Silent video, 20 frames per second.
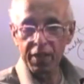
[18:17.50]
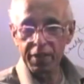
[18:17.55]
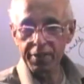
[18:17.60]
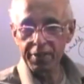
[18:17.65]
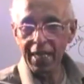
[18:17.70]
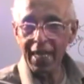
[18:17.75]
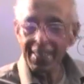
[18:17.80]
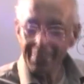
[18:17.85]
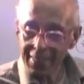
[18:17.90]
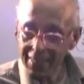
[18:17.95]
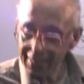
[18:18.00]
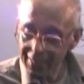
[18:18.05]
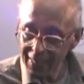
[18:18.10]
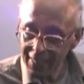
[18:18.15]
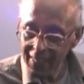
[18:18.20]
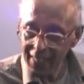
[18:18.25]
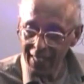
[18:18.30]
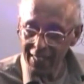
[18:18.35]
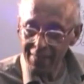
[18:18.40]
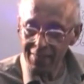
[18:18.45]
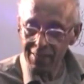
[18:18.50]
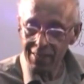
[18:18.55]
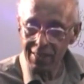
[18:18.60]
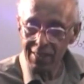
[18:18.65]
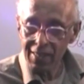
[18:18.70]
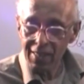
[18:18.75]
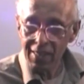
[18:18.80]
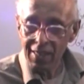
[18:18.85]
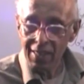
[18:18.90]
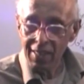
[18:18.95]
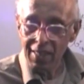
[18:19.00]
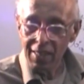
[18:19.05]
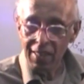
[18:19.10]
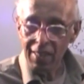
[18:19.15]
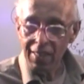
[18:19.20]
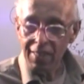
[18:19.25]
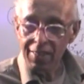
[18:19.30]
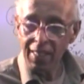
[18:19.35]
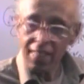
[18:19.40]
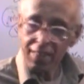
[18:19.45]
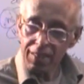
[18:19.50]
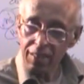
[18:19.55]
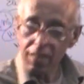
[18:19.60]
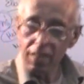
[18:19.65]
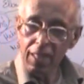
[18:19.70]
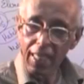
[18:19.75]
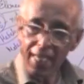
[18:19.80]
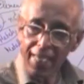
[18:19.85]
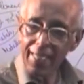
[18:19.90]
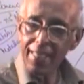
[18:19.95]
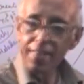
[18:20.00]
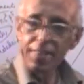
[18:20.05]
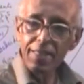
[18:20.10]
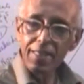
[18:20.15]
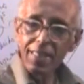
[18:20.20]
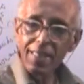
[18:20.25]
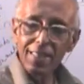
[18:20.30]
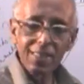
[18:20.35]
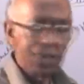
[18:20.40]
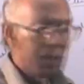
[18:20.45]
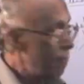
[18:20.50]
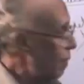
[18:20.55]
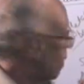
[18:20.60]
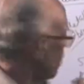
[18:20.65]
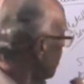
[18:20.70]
point. That indicates that lead is a